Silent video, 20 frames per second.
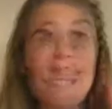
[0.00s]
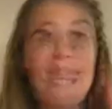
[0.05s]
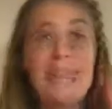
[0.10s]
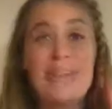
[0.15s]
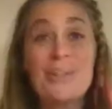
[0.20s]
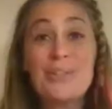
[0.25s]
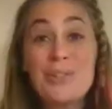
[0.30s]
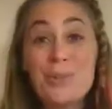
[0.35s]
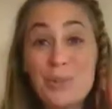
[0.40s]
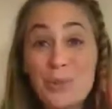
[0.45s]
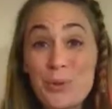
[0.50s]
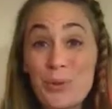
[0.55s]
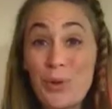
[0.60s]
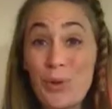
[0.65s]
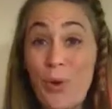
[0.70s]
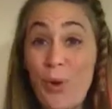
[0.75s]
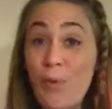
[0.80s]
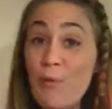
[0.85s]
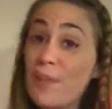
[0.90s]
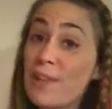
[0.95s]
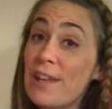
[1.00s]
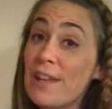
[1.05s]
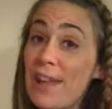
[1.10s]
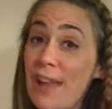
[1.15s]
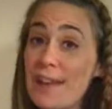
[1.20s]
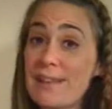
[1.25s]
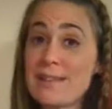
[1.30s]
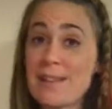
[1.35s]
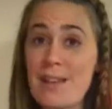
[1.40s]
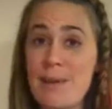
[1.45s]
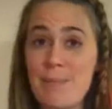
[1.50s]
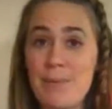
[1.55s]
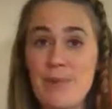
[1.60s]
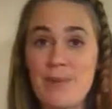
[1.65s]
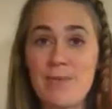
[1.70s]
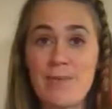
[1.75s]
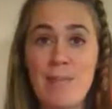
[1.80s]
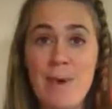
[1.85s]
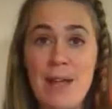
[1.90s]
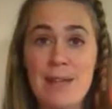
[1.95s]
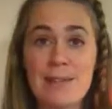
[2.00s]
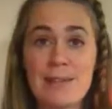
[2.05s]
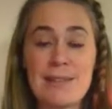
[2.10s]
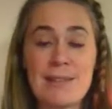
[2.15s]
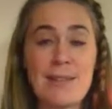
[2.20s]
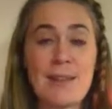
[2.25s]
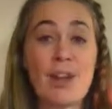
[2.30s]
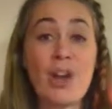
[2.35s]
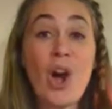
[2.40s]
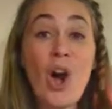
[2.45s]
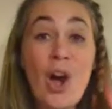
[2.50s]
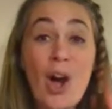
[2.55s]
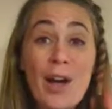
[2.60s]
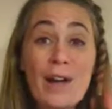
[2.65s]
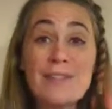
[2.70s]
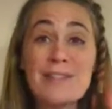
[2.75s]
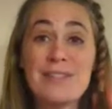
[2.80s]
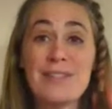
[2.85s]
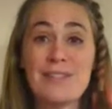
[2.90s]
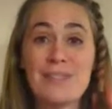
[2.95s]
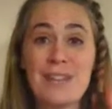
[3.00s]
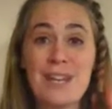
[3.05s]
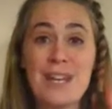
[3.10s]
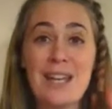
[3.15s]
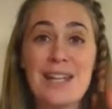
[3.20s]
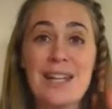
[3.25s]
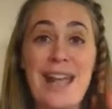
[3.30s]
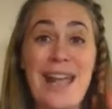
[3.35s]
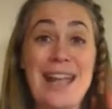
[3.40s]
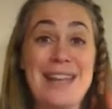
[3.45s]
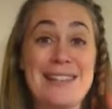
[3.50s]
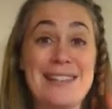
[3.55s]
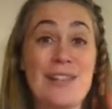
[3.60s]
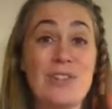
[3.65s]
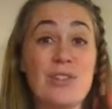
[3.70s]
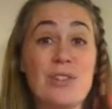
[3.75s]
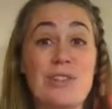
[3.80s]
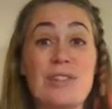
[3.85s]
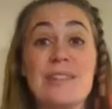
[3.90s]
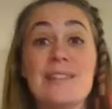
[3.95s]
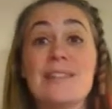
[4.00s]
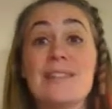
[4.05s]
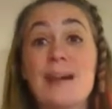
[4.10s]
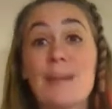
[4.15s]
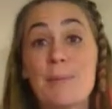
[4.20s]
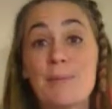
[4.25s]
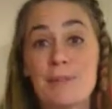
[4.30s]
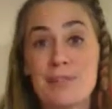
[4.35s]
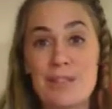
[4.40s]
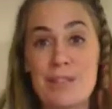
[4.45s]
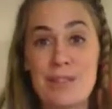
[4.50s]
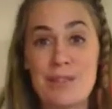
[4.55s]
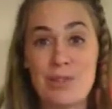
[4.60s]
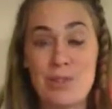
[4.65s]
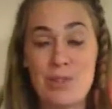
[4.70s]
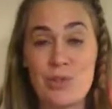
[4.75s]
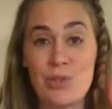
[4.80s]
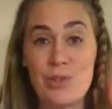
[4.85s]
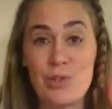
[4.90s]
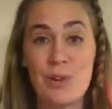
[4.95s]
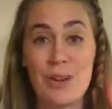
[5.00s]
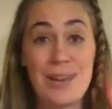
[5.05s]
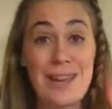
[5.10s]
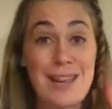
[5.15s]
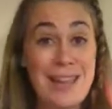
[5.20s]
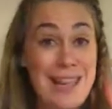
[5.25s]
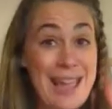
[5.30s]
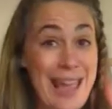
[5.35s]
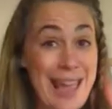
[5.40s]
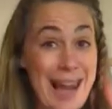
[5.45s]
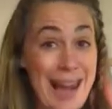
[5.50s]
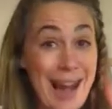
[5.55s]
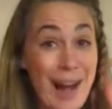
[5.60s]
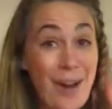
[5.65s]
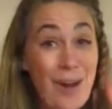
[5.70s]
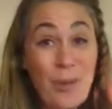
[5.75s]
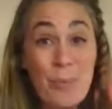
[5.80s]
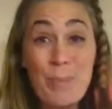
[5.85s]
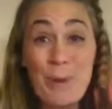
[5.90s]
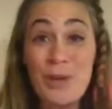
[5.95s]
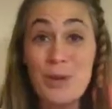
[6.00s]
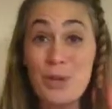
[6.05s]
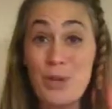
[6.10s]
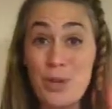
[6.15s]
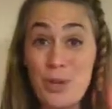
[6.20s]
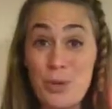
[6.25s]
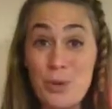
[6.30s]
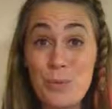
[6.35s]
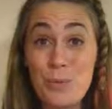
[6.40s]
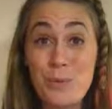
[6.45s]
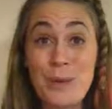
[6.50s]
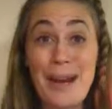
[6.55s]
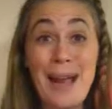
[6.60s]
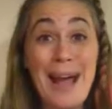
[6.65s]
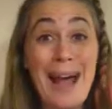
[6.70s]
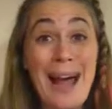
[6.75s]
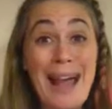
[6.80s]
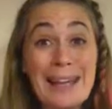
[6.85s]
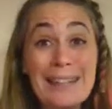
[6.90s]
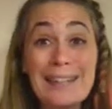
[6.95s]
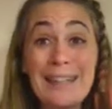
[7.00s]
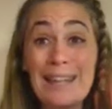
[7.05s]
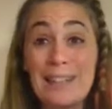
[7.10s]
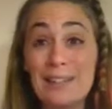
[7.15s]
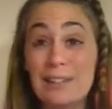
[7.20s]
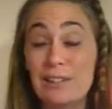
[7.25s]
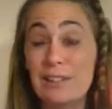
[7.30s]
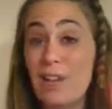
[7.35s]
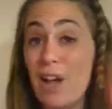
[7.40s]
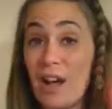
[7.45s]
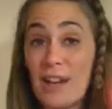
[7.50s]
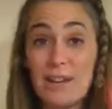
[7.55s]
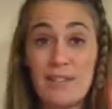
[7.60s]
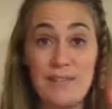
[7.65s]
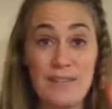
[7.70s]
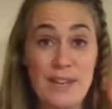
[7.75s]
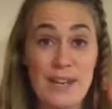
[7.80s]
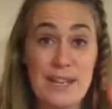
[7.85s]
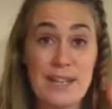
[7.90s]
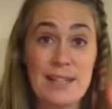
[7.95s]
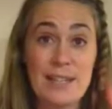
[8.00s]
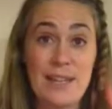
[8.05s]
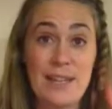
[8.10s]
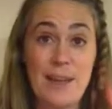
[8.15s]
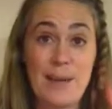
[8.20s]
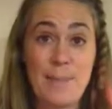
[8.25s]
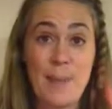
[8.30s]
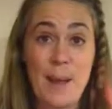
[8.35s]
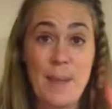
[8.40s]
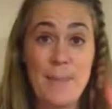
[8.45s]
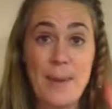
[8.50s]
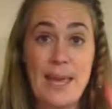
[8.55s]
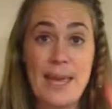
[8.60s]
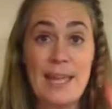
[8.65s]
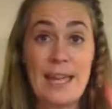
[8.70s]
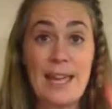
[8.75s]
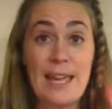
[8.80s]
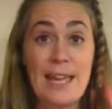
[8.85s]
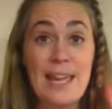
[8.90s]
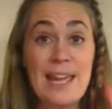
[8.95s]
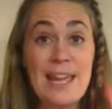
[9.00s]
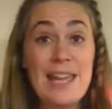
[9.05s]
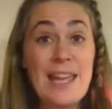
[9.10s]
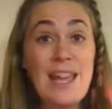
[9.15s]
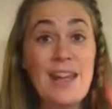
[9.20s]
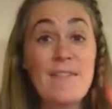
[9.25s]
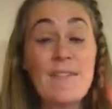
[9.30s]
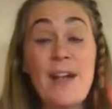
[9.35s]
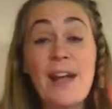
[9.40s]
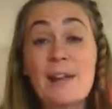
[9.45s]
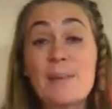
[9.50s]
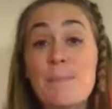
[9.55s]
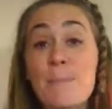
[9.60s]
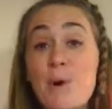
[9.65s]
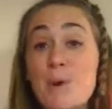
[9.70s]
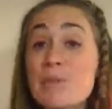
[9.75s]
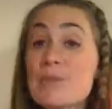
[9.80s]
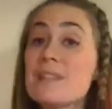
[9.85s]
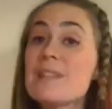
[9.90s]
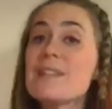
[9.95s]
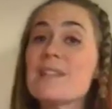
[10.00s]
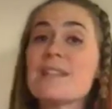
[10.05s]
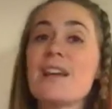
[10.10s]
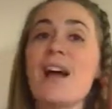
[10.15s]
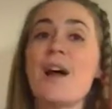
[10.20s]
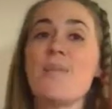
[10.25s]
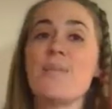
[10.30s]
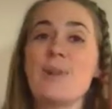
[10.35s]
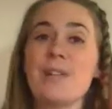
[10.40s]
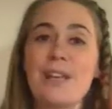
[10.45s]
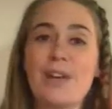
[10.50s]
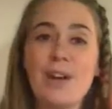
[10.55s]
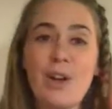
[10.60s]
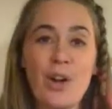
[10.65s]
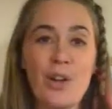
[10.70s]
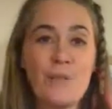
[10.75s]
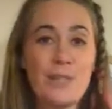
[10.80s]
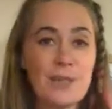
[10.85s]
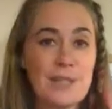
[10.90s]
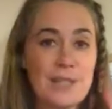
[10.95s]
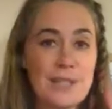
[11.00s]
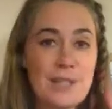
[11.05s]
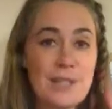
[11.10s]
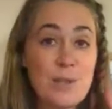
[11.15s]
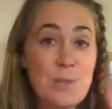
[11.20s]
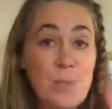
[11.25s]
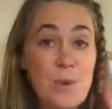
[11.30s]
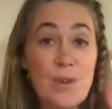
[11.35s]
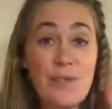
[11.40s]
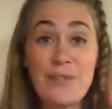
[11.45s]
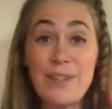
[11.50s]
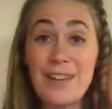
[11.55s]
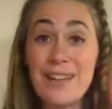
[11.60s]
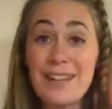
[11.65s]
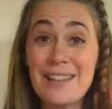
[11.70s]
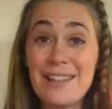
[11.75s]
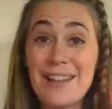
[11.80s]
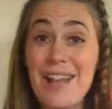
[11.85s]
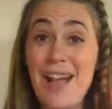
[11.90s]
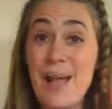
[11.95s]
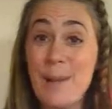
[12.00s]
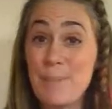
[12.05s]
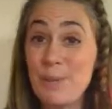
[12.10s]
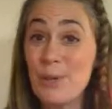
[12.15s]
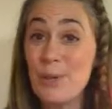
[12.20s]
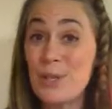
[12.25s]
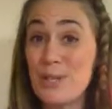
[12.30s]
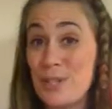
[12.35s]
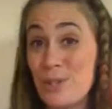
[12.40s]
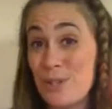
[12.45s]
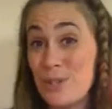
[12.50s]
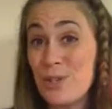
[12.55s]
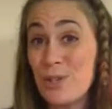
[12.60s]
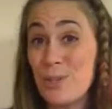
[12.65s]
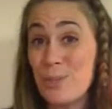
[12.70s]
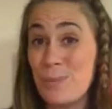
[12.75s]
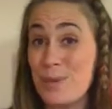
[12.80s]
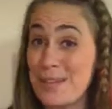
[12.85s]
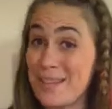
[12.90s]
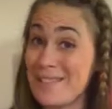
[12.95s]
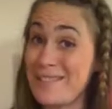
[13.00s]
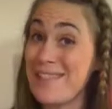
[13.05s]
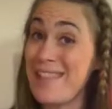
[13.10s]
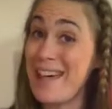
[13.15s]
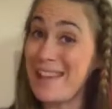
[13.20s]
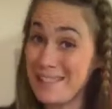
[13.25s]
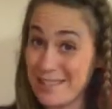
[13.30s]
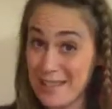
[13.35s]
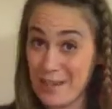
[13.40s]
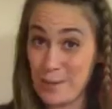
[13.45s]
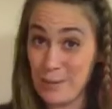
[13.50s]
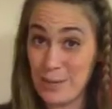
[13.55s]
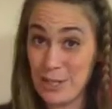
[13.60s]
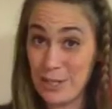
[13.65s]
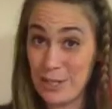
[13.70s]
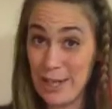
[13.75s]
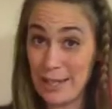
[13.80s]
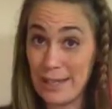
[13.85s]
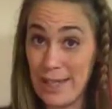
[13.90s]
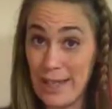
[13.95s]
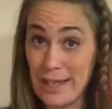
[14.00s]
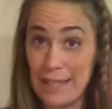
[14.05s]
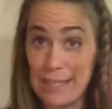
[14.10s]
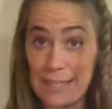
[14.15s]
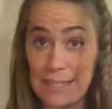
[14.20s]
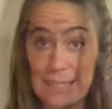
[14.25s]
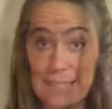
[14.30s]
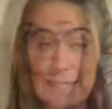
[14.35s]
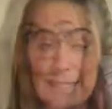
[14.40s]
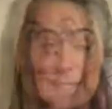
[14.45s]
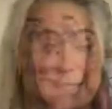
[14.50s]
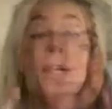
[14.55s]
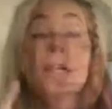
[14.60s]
It's true, over the last couple of months, the cost of vanilla has actually doubled in the store. And I don't know about you, but I like a lot of vanilla in my baking. In fact, most of the time when they call for a teaspoon of vanilla, I put in 2 because that's how much I like it.